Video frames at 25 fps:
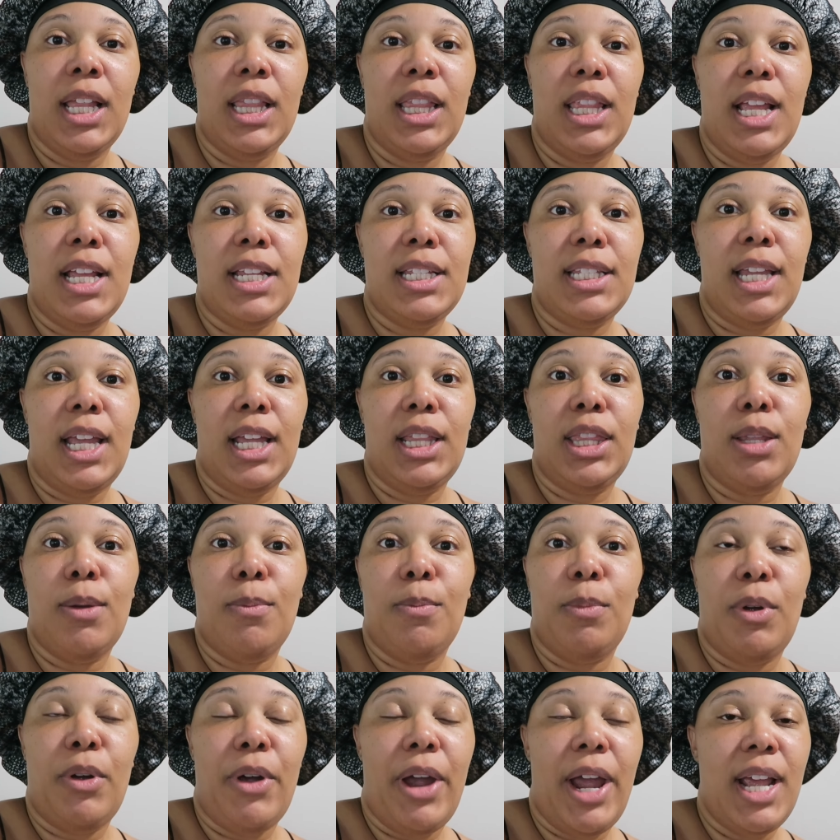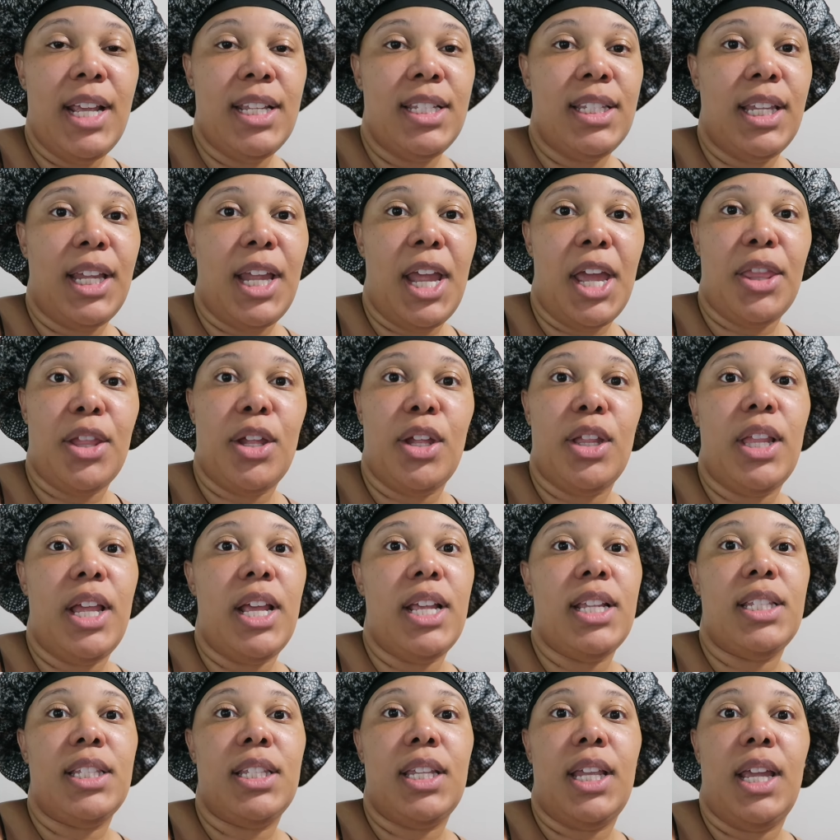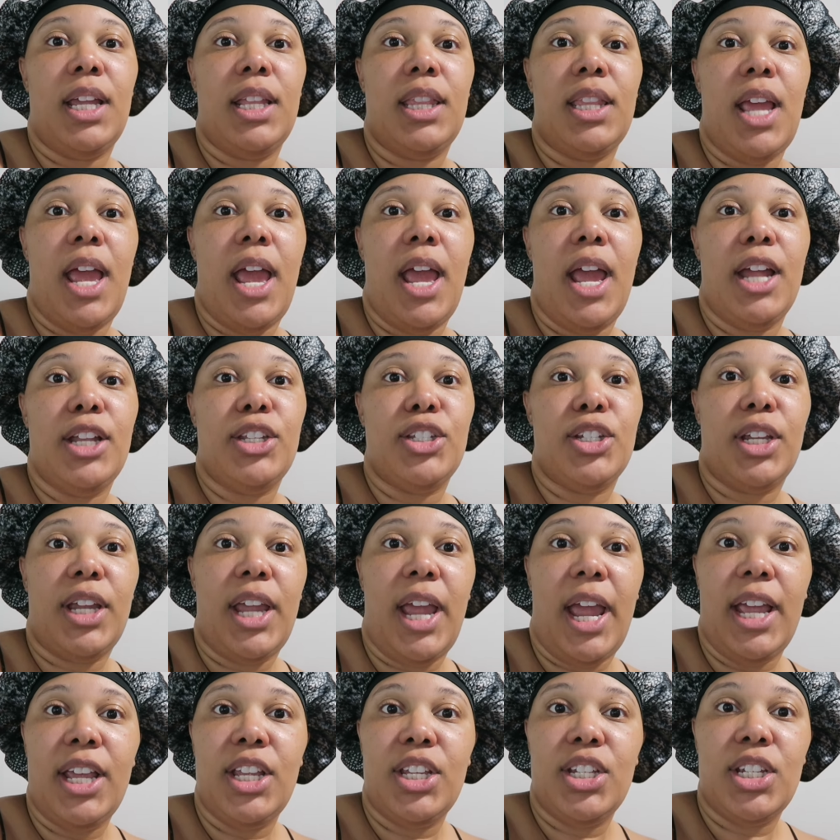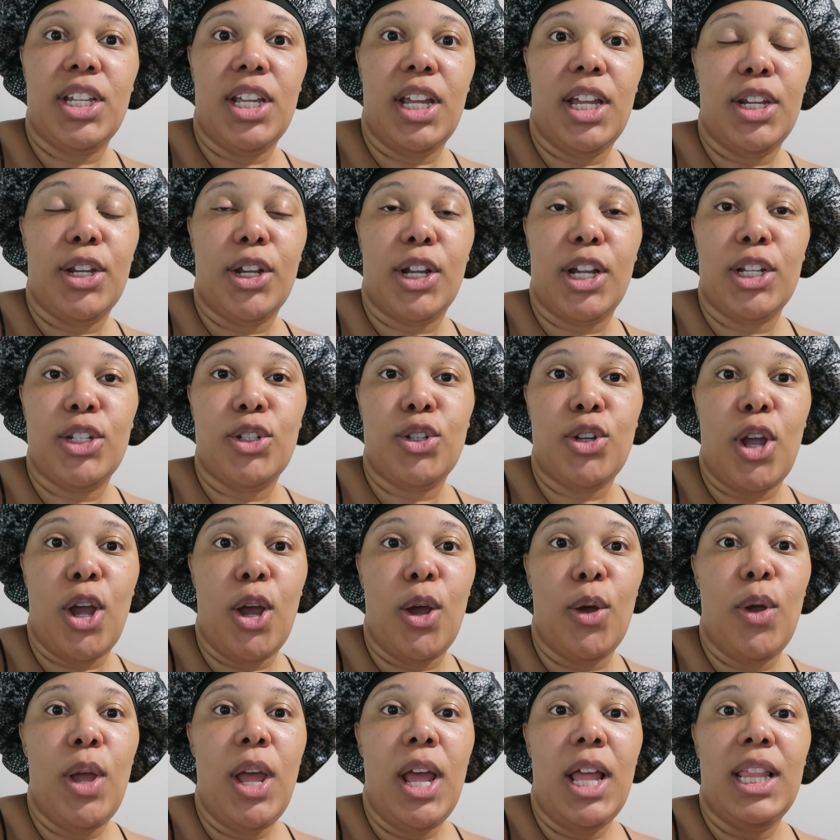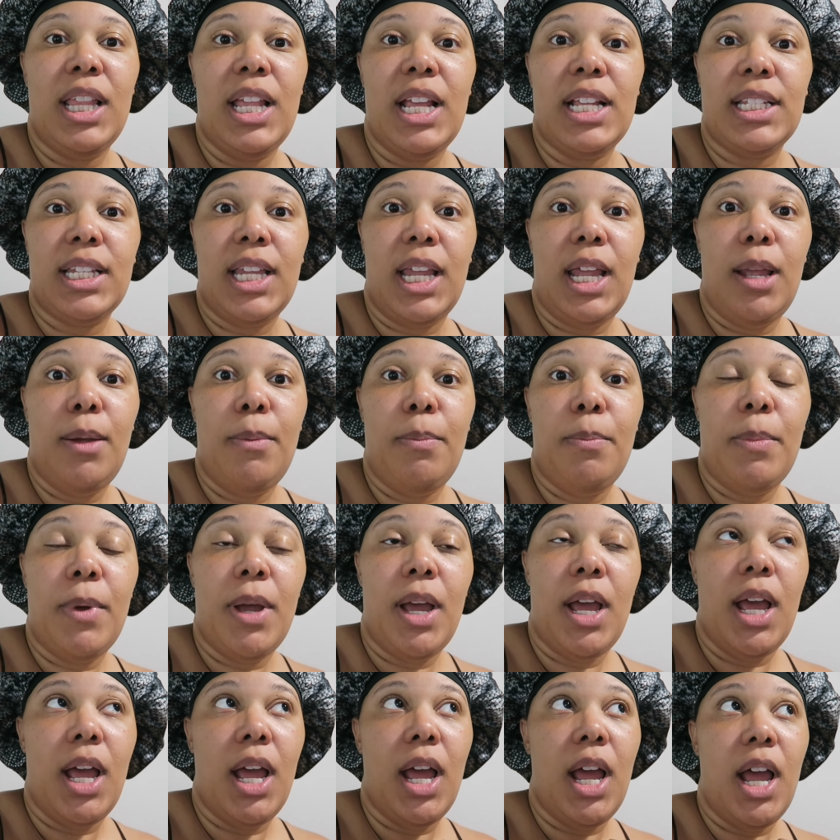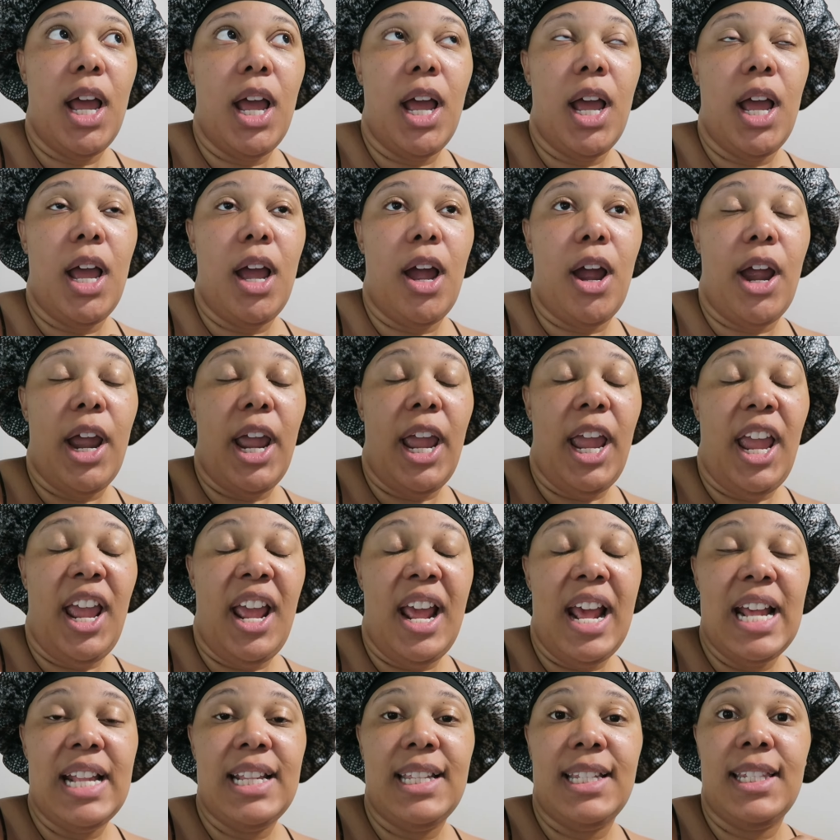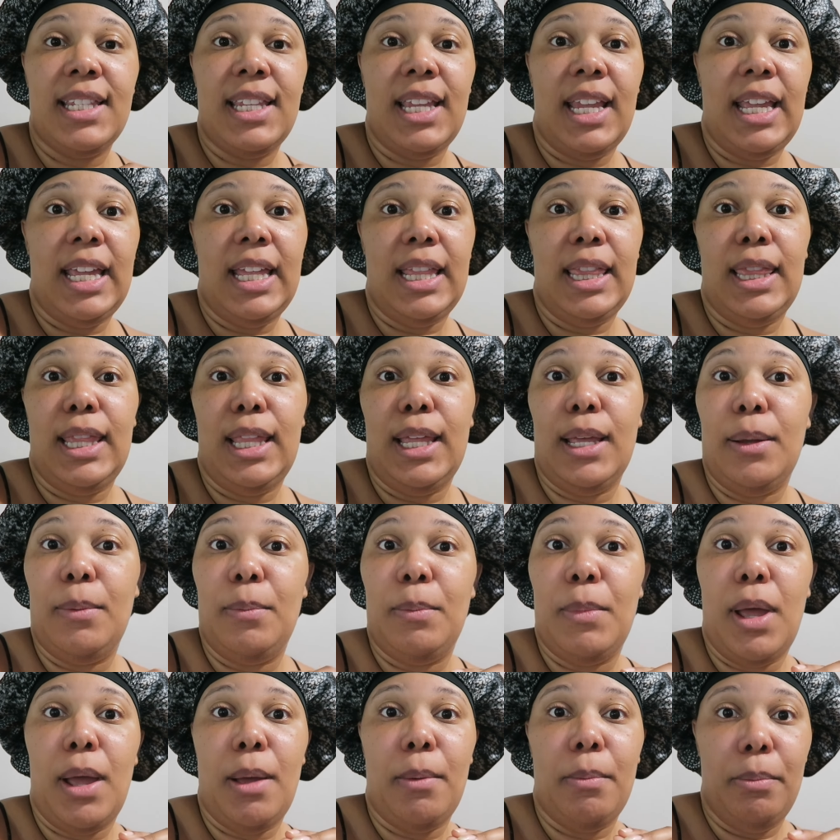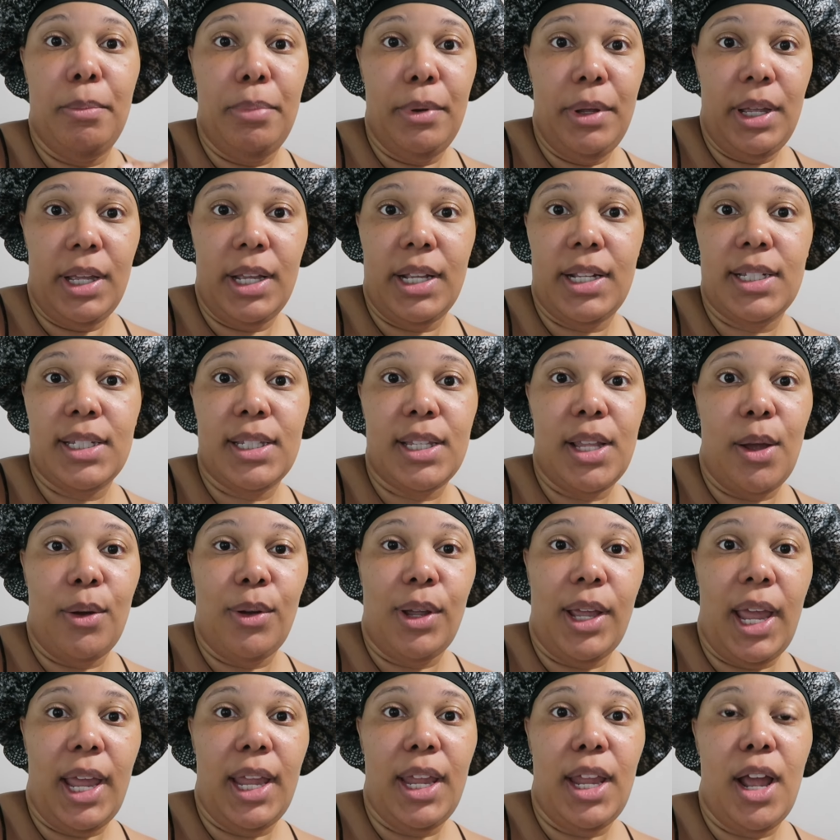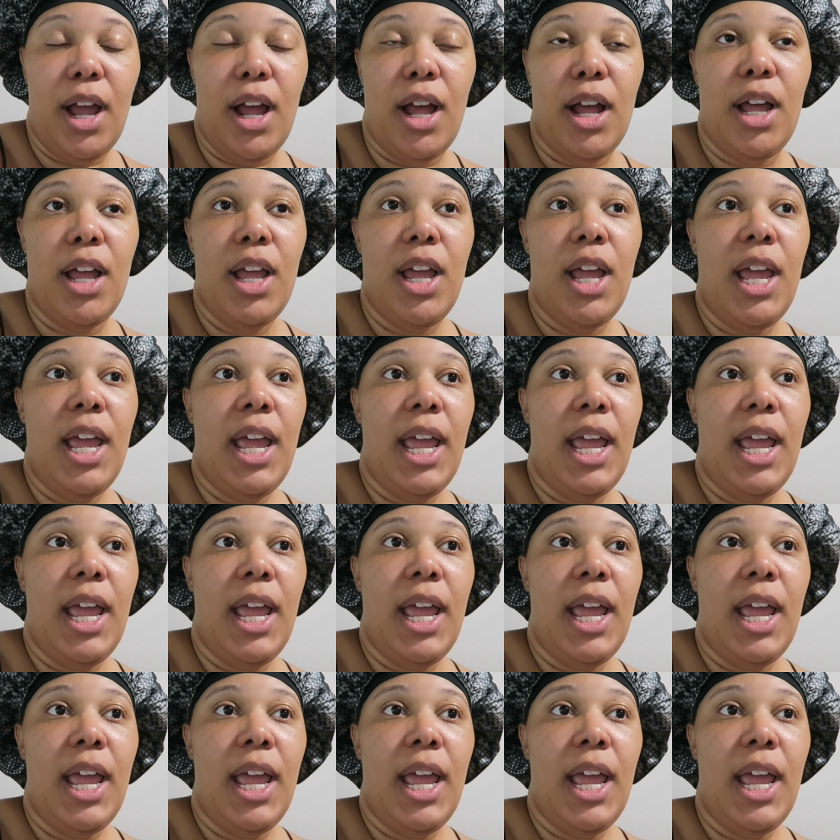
Let's get them grades together. Let's get that education under control. Let's keep our heads in them books. Okay, y'all?